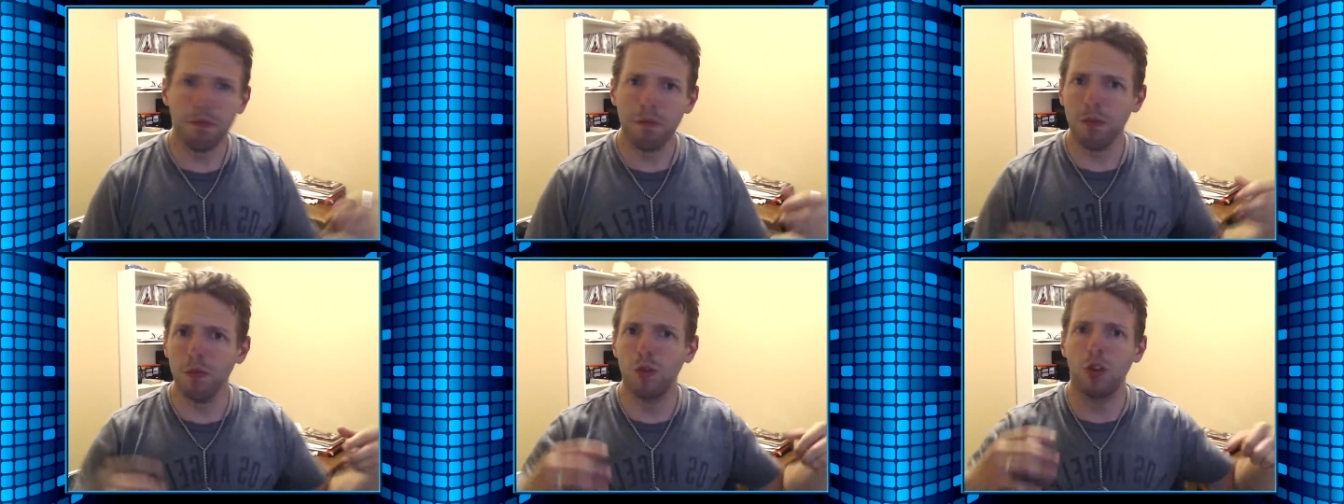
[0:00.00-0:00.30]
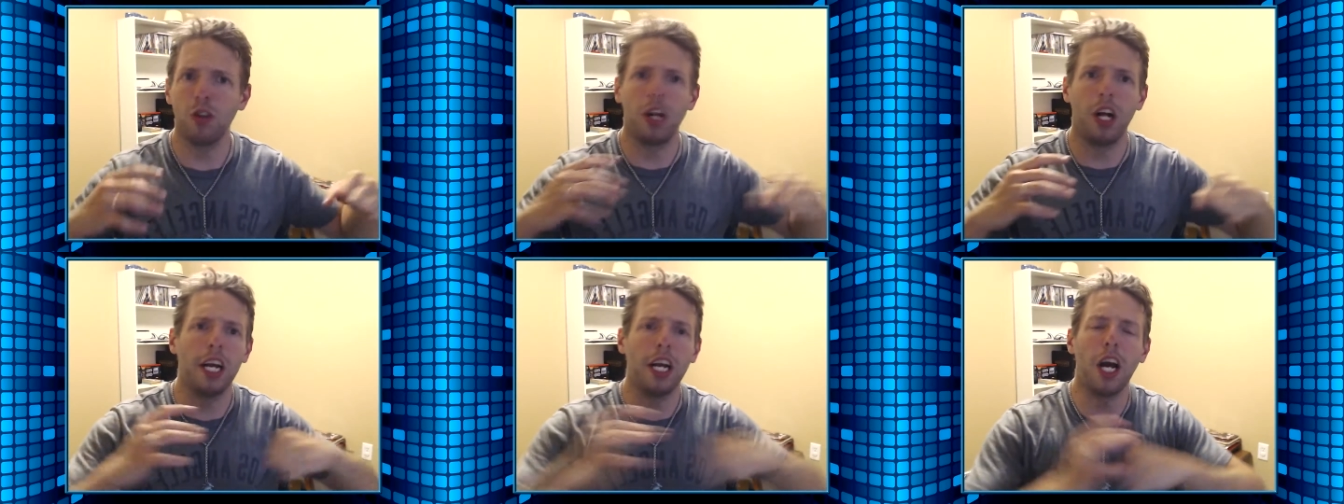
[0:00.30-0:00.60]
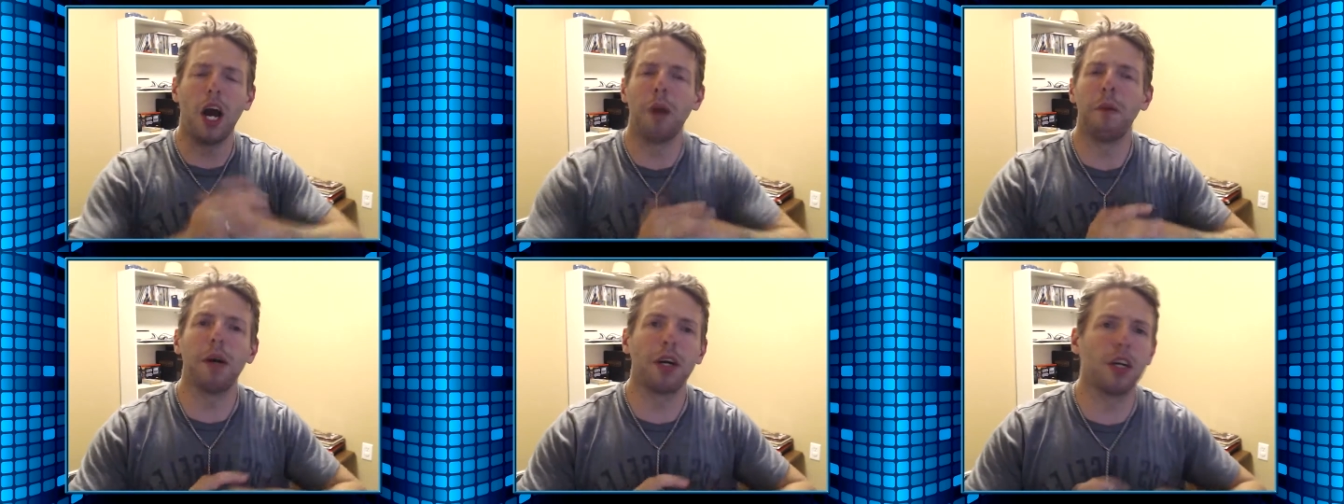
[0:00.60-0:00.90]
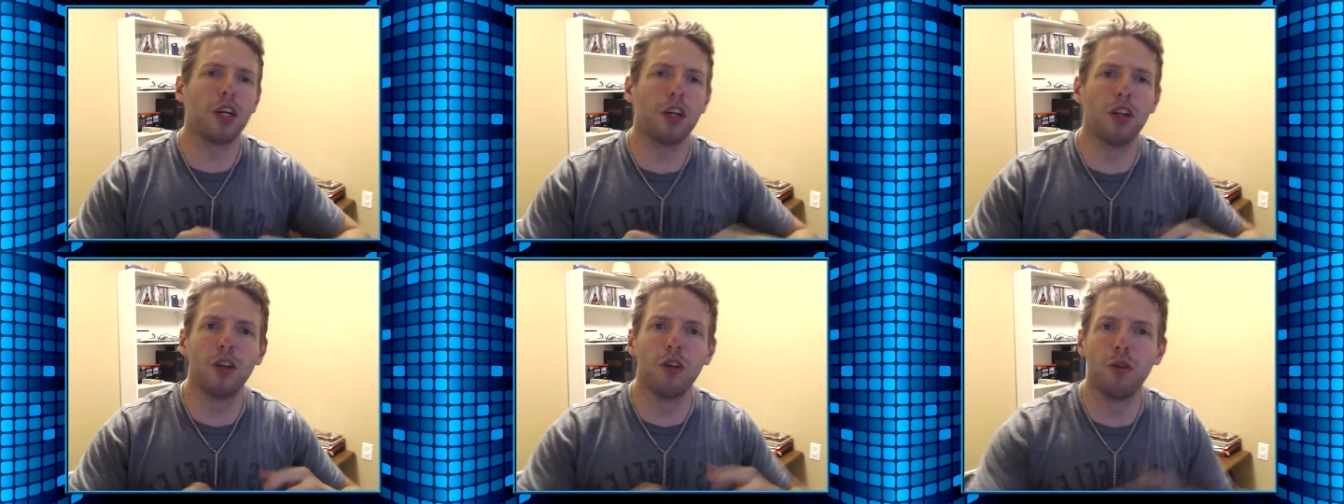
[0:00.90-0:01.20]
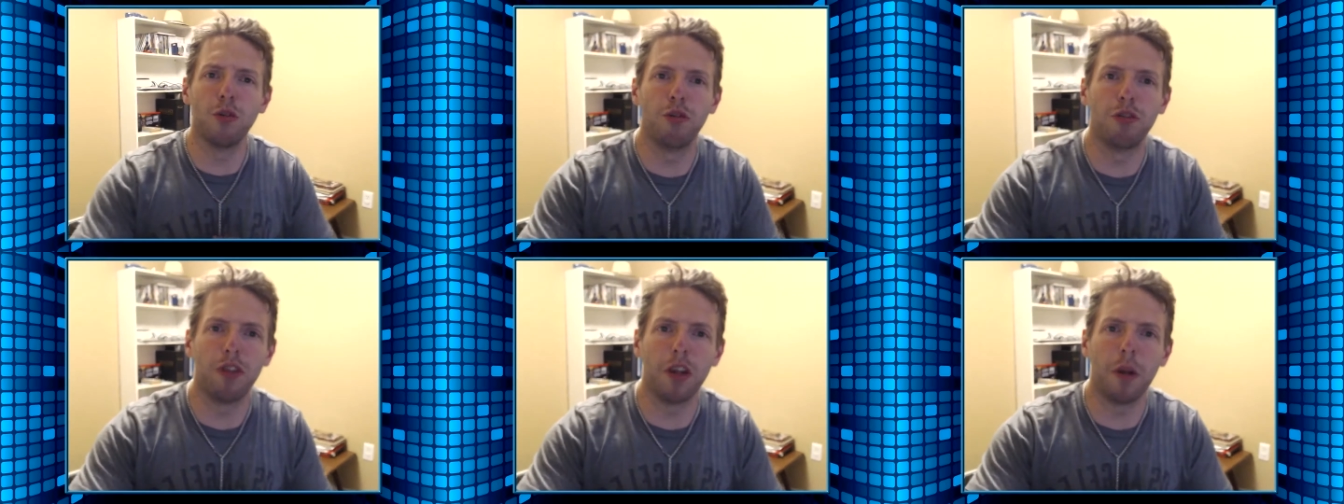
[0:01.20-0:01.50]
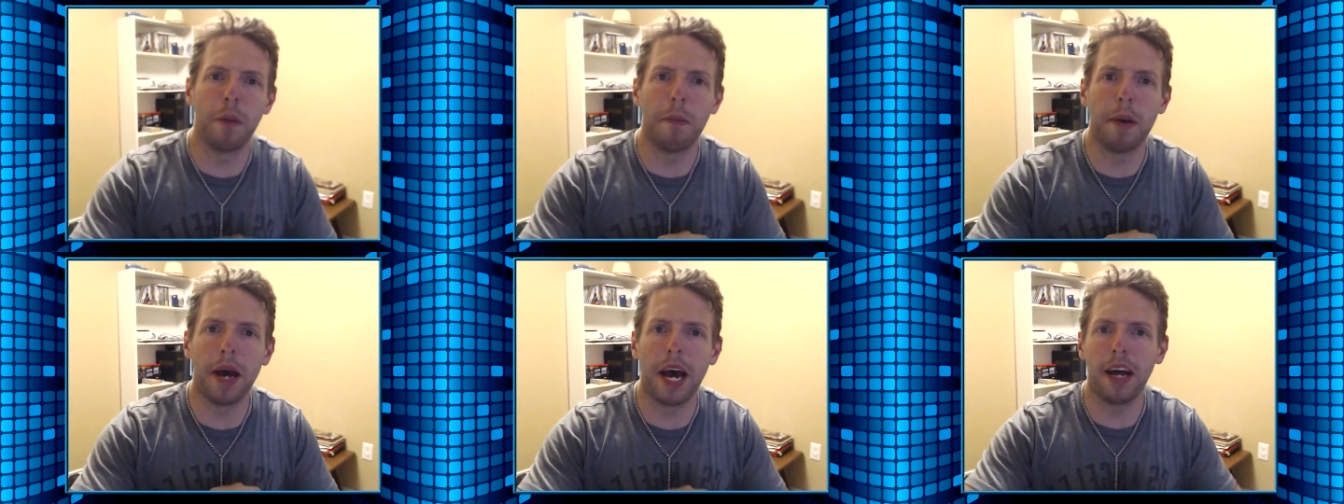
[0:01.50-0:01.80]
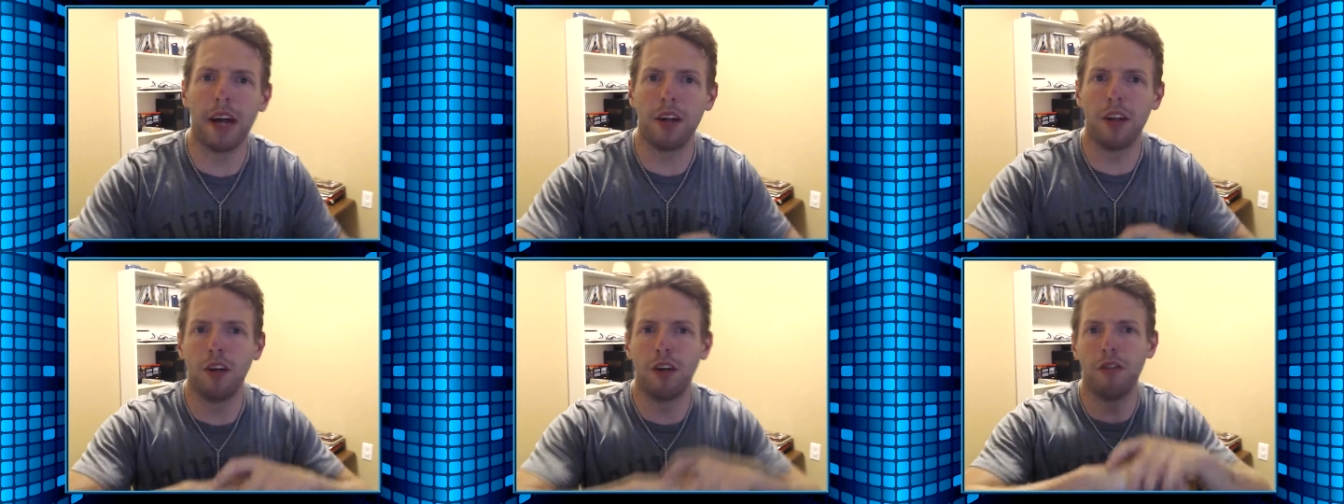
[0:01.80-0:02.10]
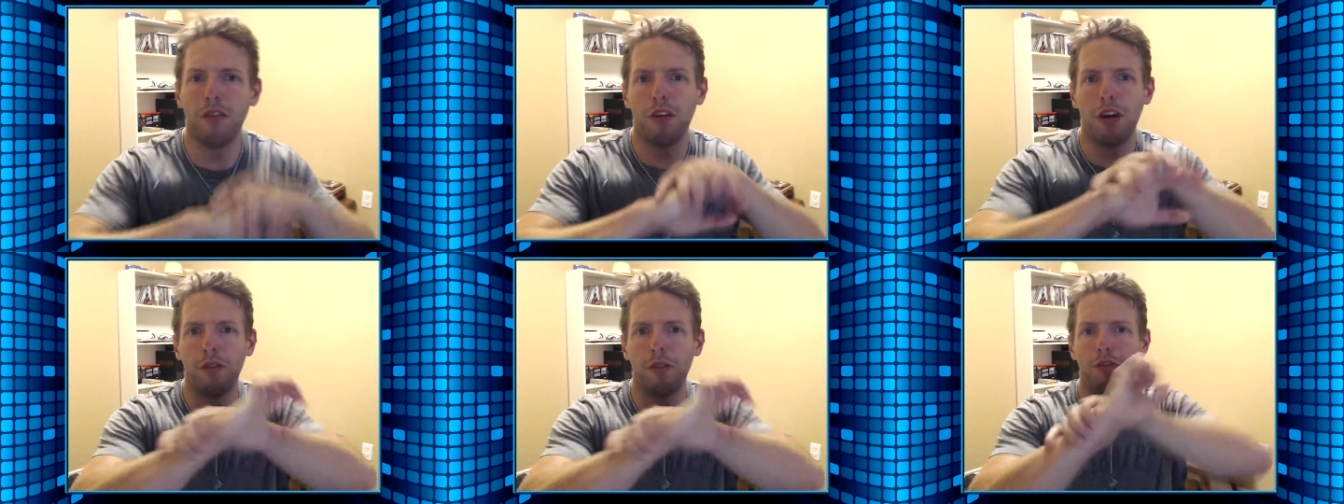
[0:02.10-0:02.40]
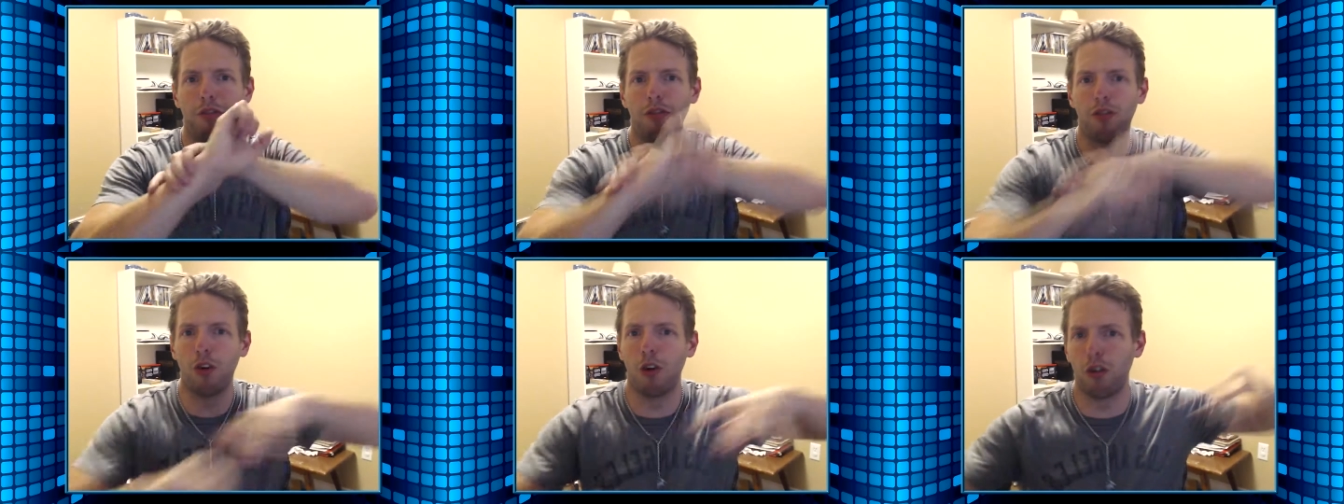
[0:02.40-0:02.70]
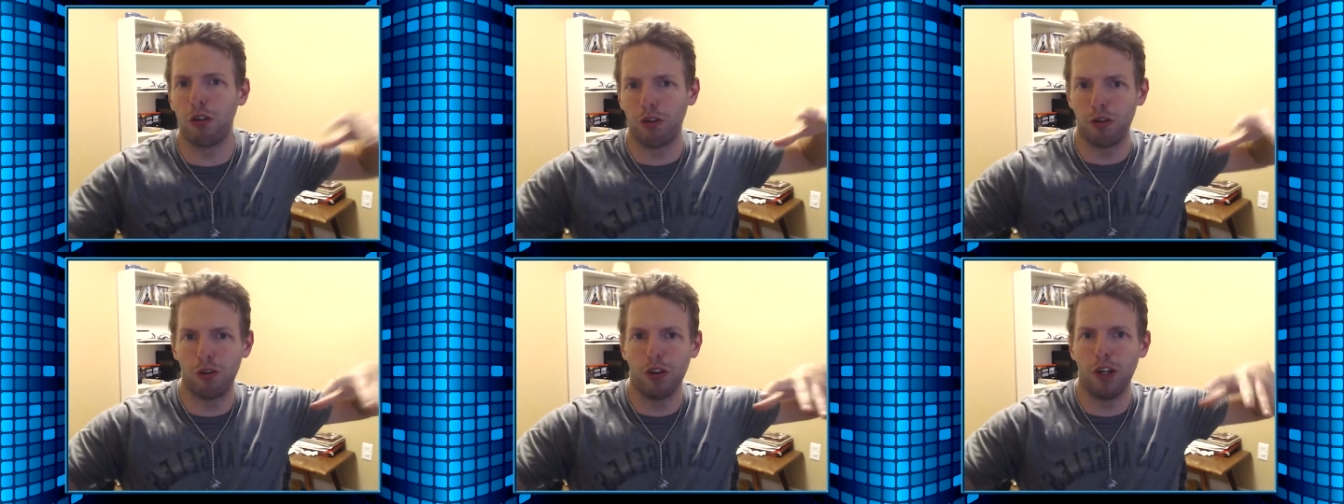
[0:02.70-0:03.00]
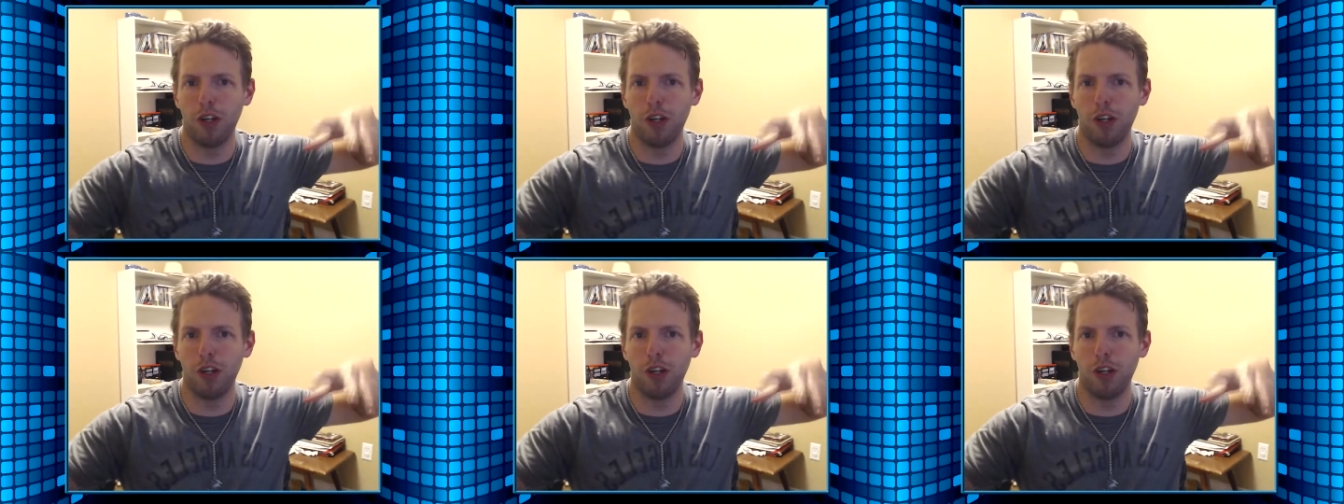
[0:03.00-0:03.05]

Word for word: like, I'm not going to lose in a battle of, of sorcery,